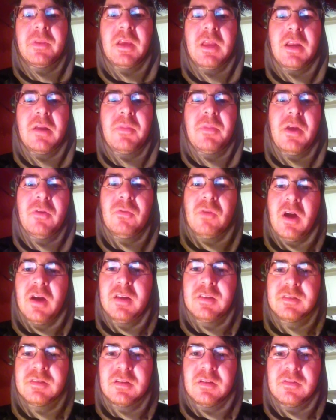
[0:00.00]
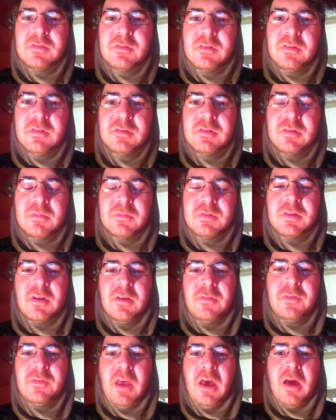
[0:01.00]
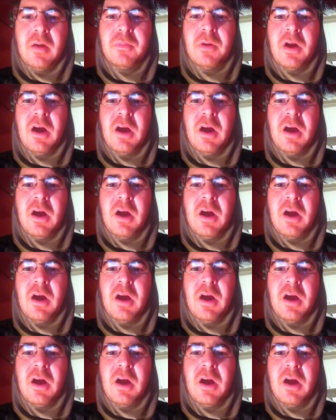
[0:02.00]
And I may write some stuff down.